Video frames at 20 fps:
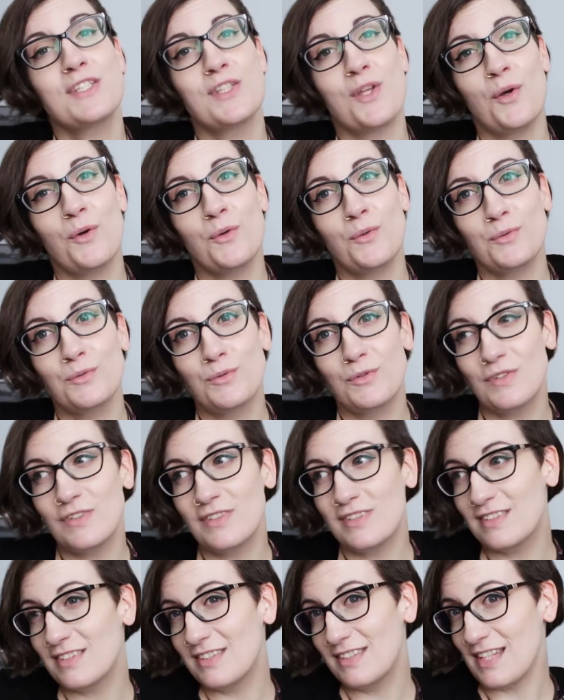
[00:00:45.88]
so
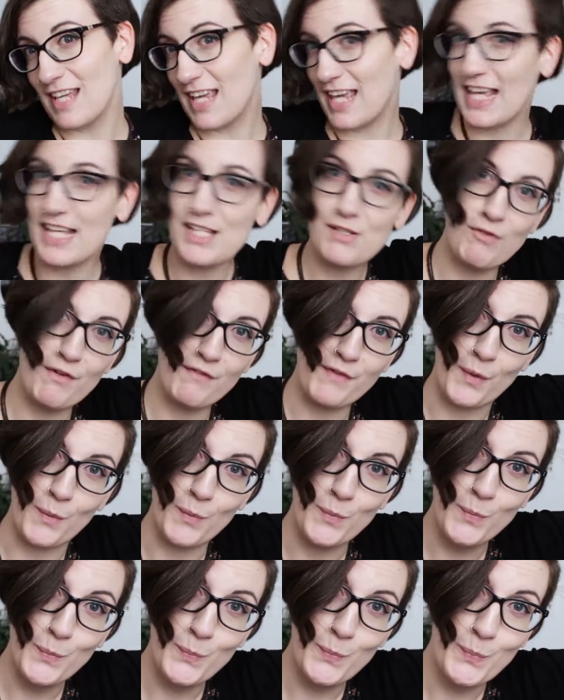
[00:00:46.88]
here's a review.
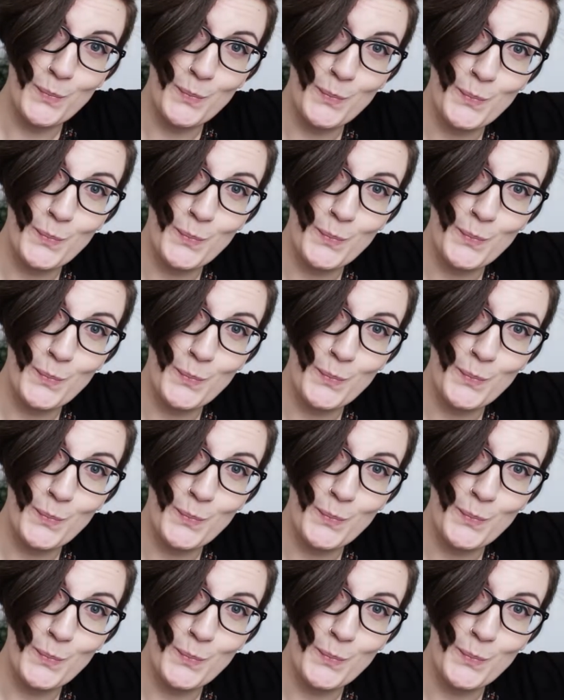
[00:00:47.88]
As